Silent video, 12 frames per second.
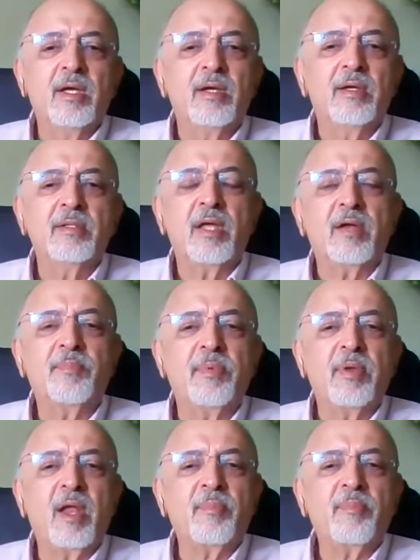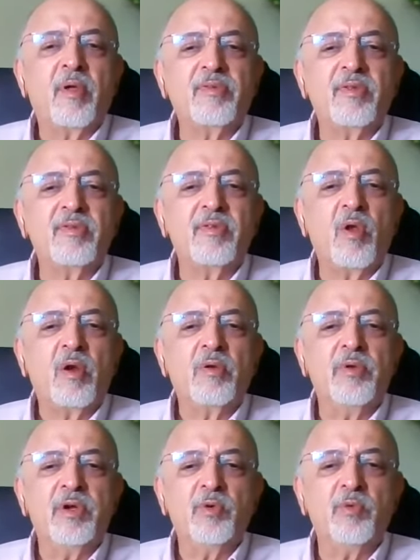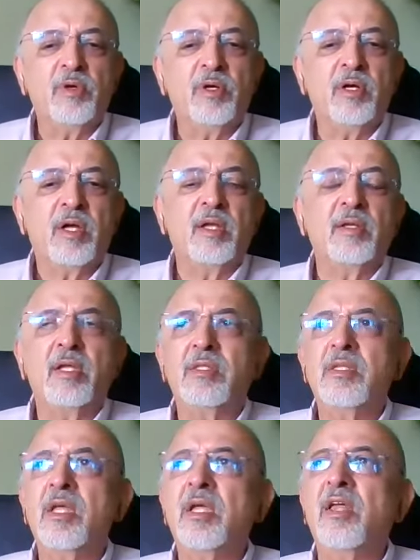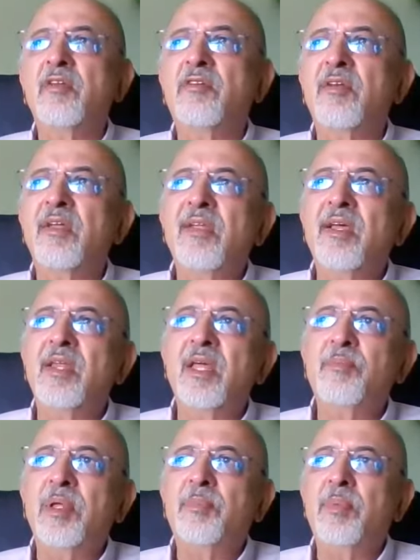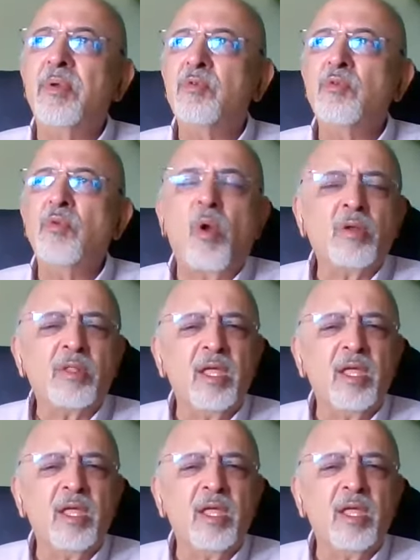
uh, that that process is not going to work and i think increasingly people do not